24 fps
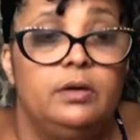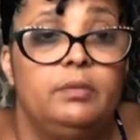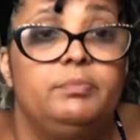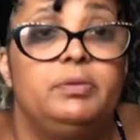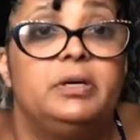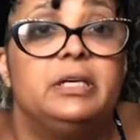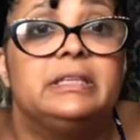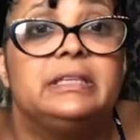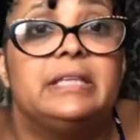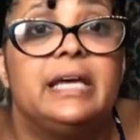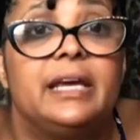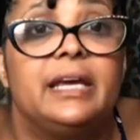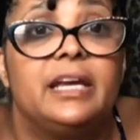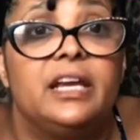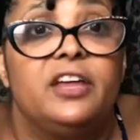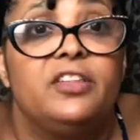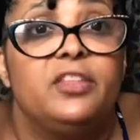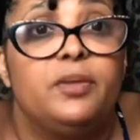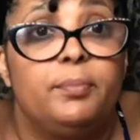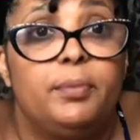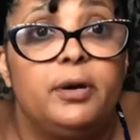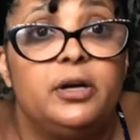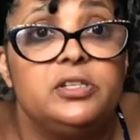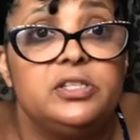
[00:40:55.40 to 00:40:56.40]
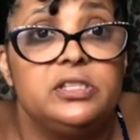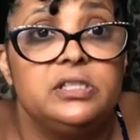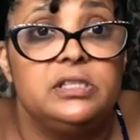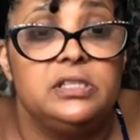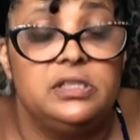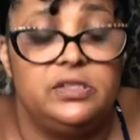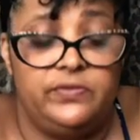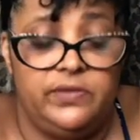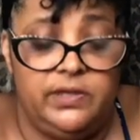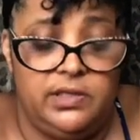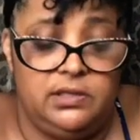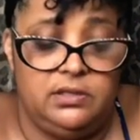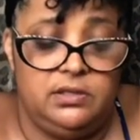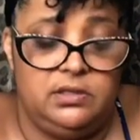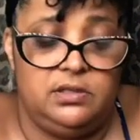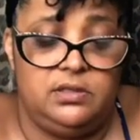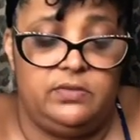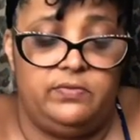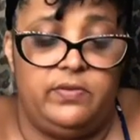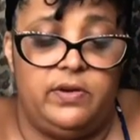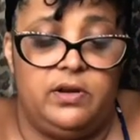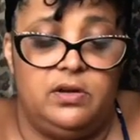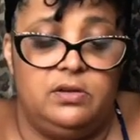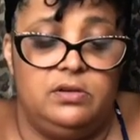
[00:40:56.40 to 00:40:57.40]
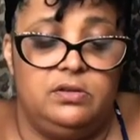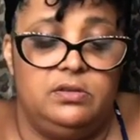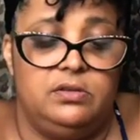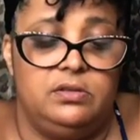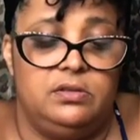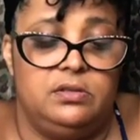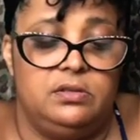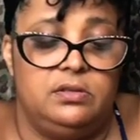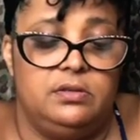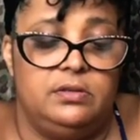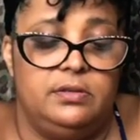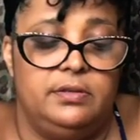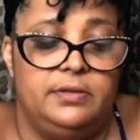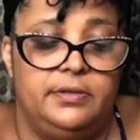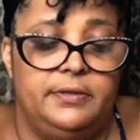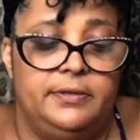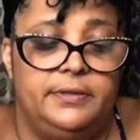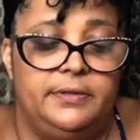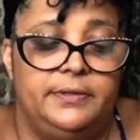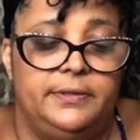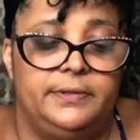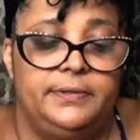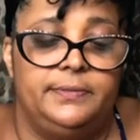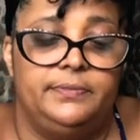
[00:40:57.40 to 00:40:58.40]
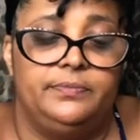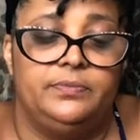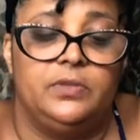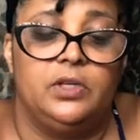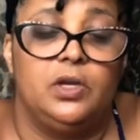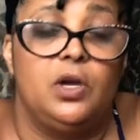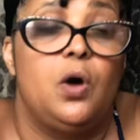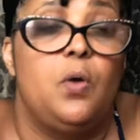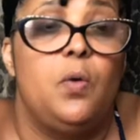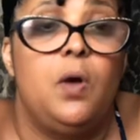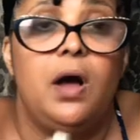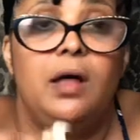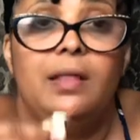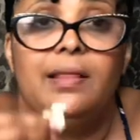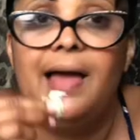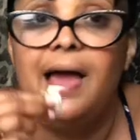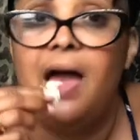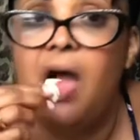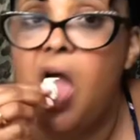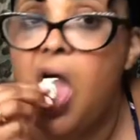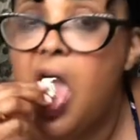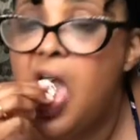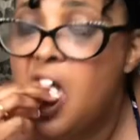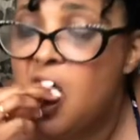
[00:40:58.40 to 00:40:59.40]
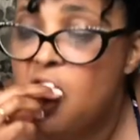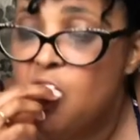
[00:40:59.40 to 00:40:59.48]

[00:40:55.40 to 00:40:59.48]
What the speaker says: Put that other person's feelings first. Go all out.